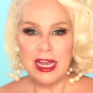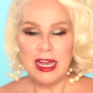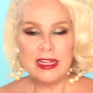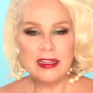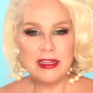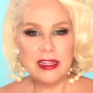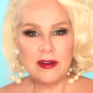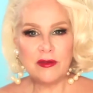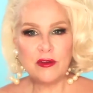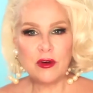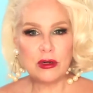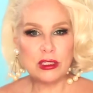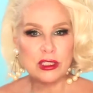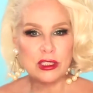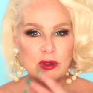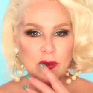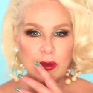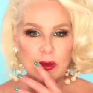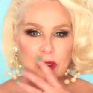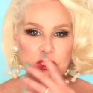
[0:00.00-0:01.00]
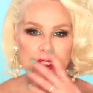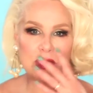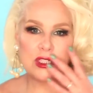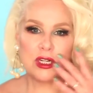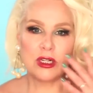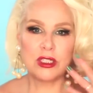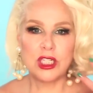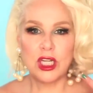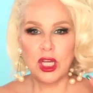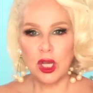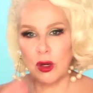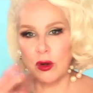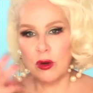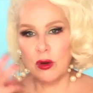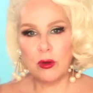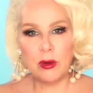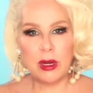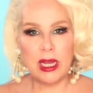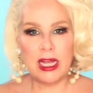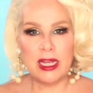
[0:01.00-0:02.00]
and then of course the words start to go
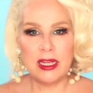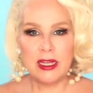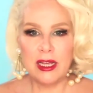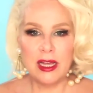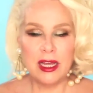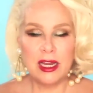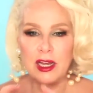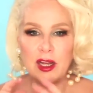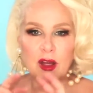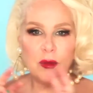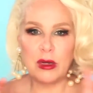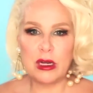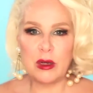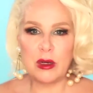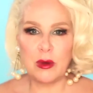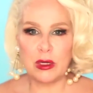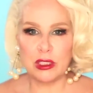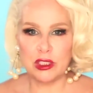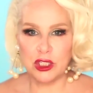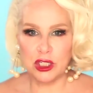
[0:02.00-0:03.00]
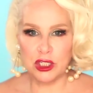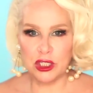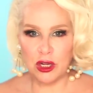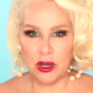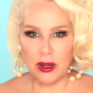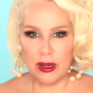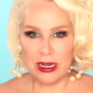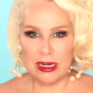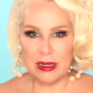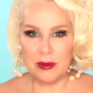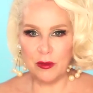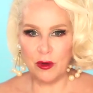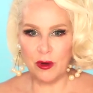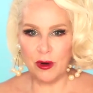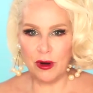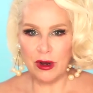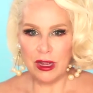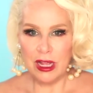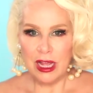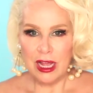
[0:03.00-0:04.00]
away and nobody wants to talk
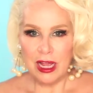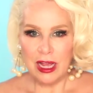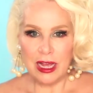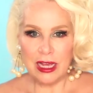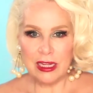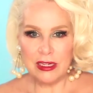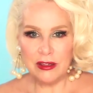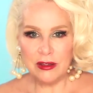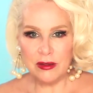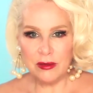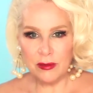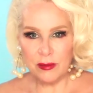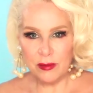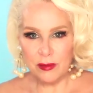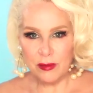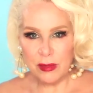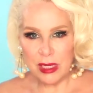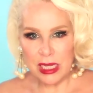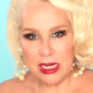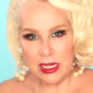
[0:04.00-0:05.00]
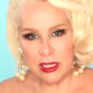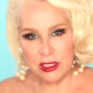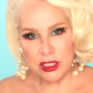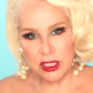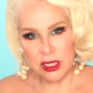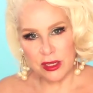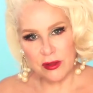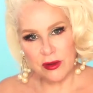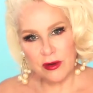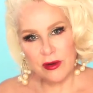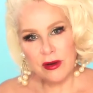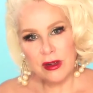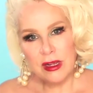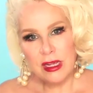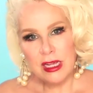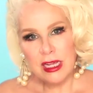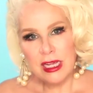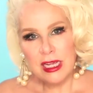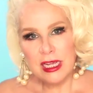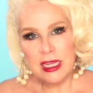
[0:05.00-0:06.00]
anymore and you meet each other
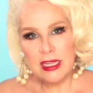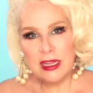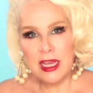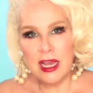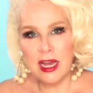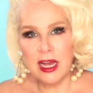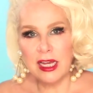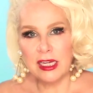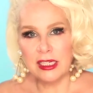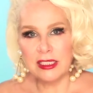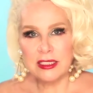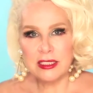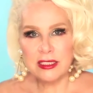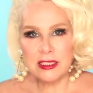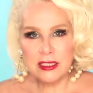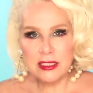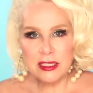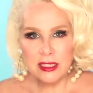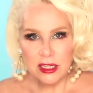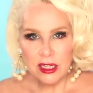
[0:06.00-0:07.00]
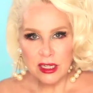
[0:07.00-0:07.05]
in the eyes.